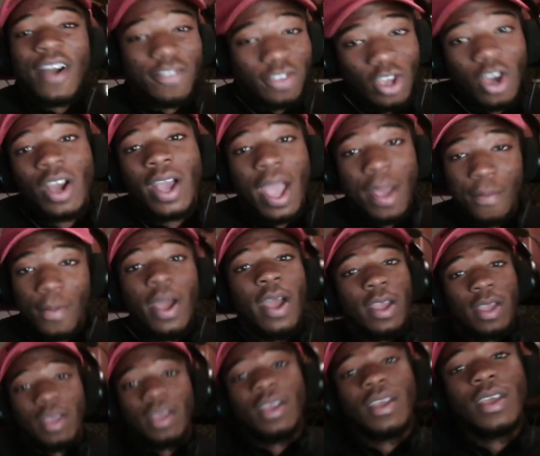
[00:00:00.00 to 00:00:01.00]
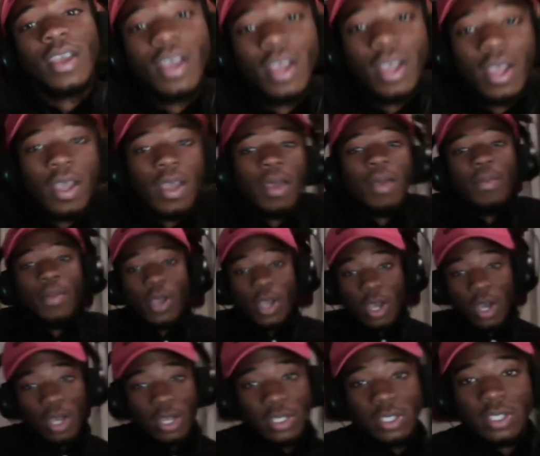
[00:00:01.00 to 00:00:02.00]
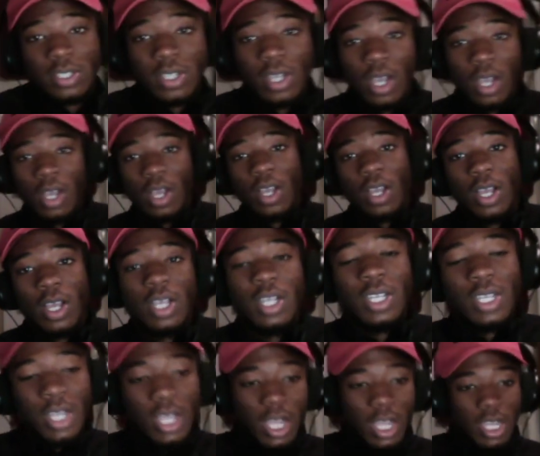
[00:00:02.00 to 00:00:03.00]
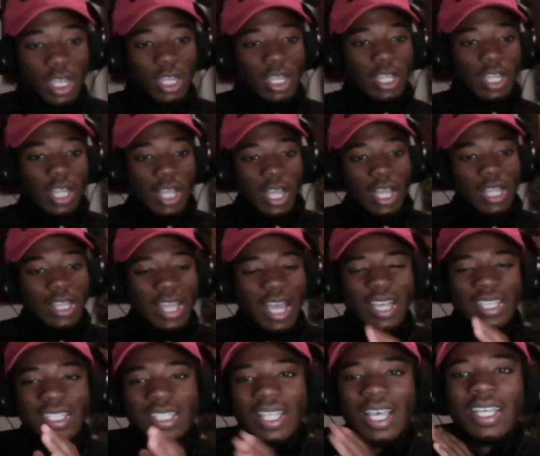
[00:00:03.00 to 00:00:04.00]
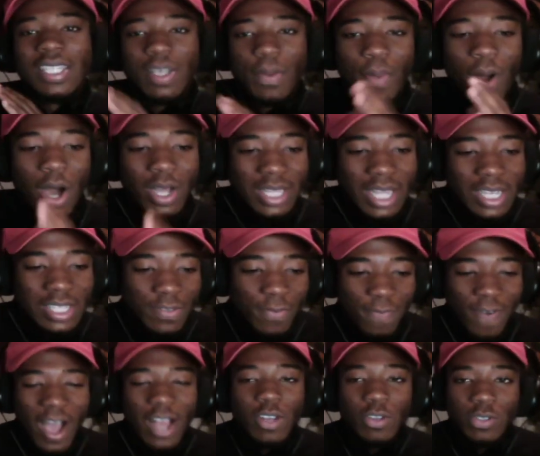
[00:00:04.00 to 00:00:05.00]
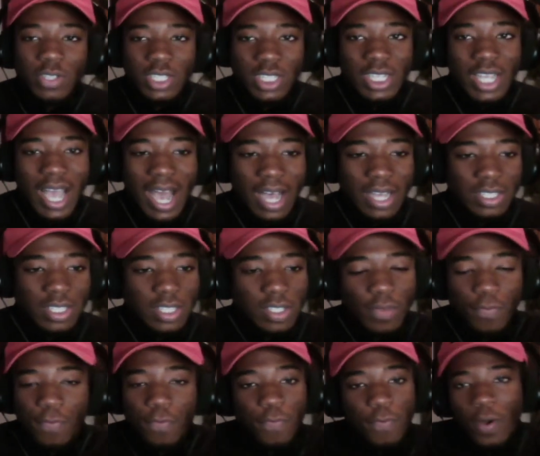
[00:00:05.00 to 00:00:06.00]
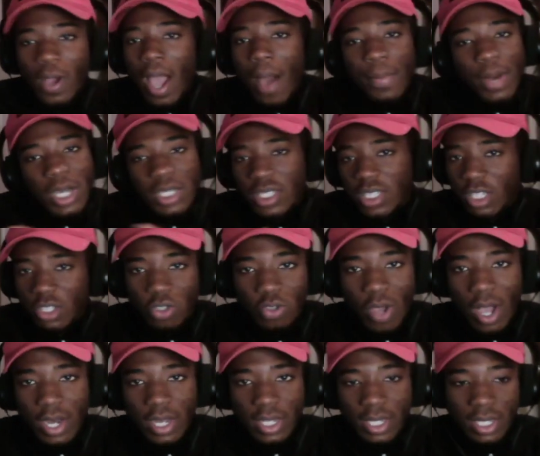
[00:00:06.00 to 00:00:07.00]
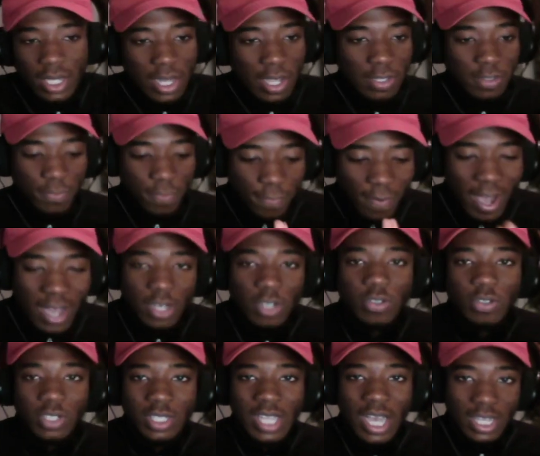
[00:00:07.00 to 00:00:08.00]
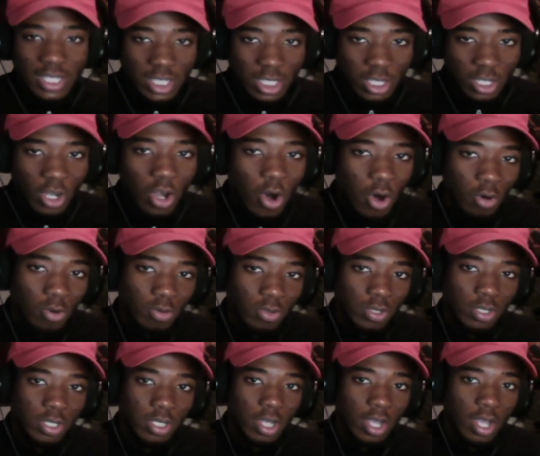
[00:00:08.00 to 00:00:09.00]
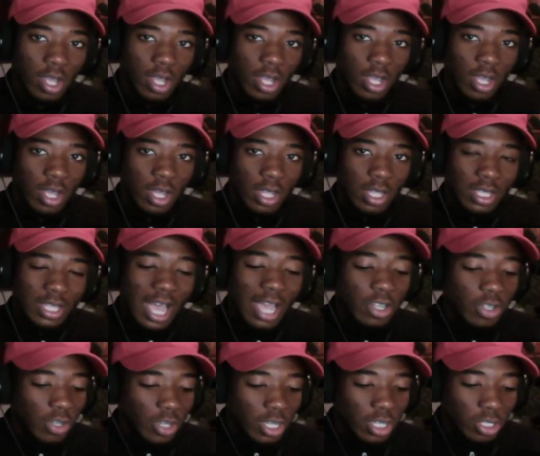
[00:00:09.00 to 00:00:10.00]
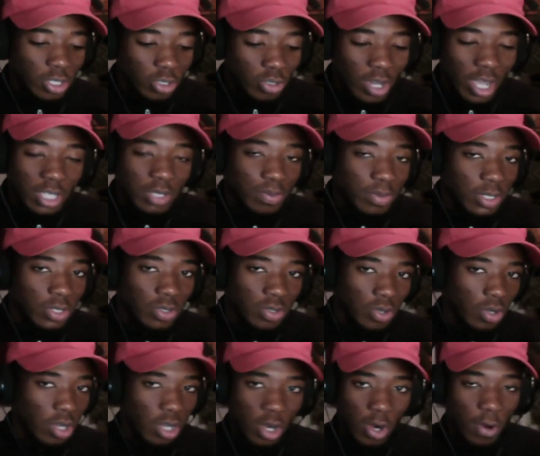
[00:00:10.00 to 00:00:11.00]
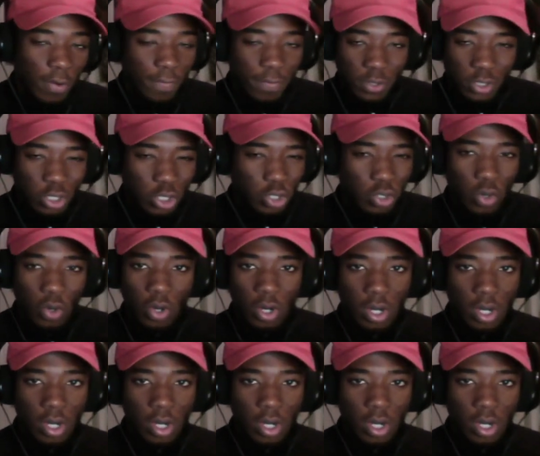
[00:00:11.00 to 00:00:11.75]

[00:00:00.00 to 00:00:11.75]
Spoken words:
Young MA. Because there's things about, there's values she has. Forget about sexuality. There's values that she holds that you could transmit to a girl, for sure.